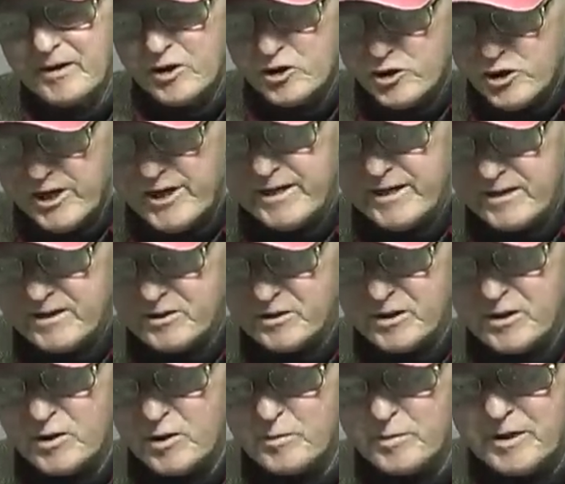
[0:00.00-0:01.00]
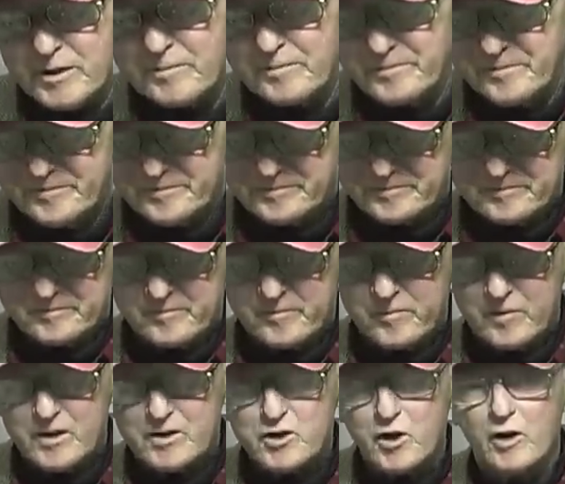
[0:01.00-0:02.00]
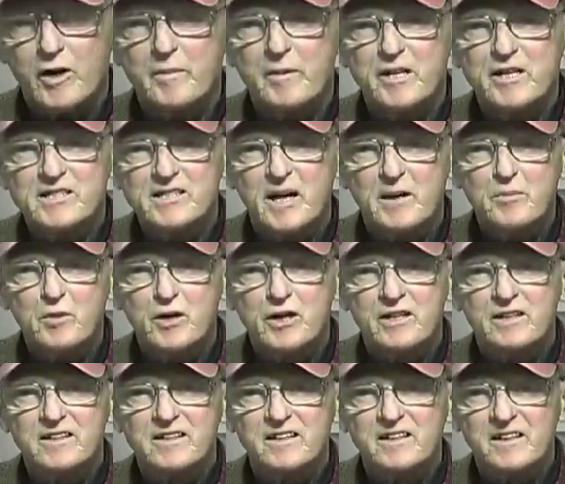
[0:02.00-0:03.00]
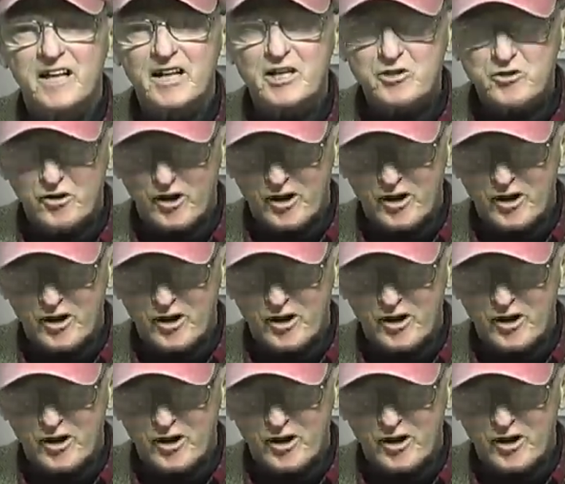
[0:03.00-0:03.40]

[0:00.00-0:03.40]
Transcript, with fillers: Cheating a little bit. It's only because I put a little extra